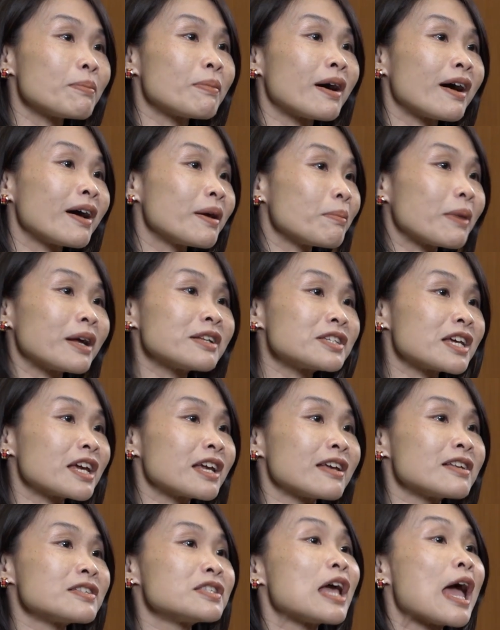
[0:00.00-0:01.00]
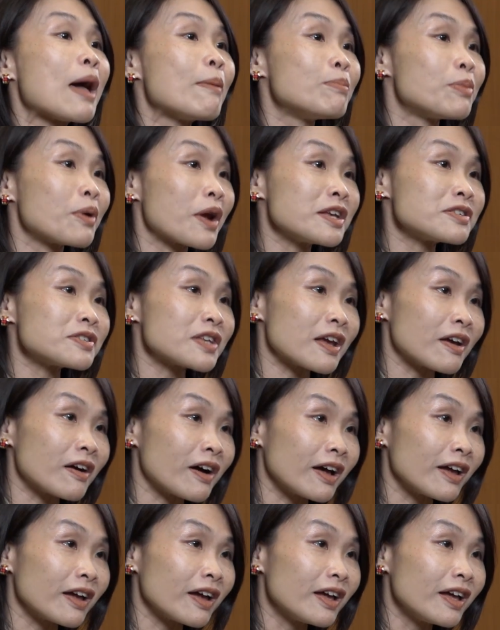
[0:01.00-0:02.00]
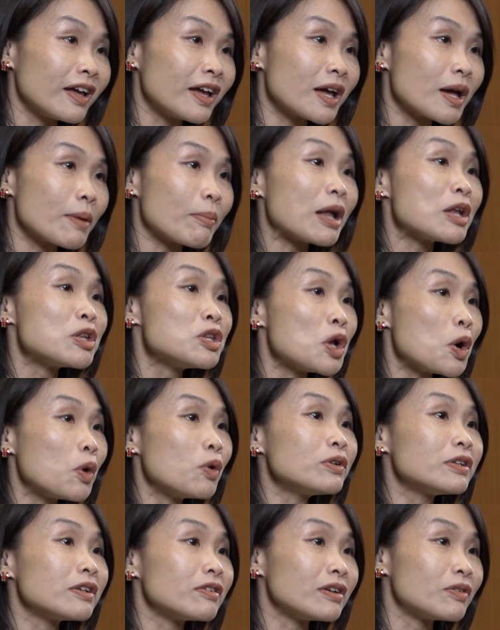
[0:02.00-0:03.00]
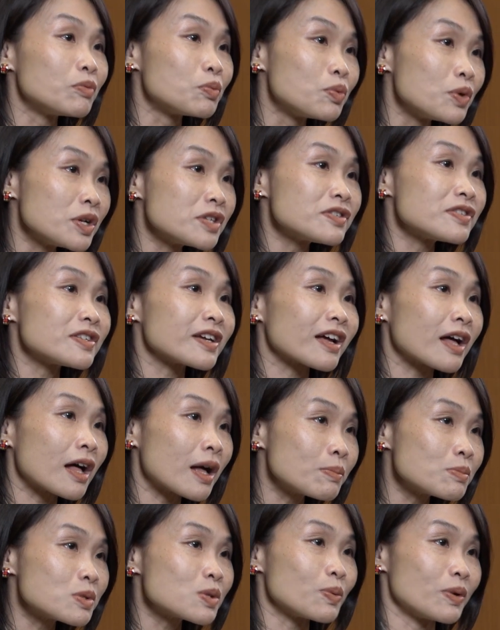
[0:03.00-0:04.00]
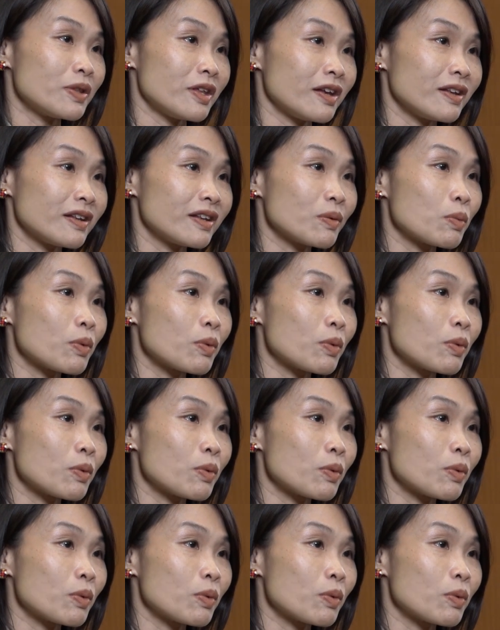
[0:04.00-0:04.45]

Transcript: My take is embrace AI, but know the risk that comes with it.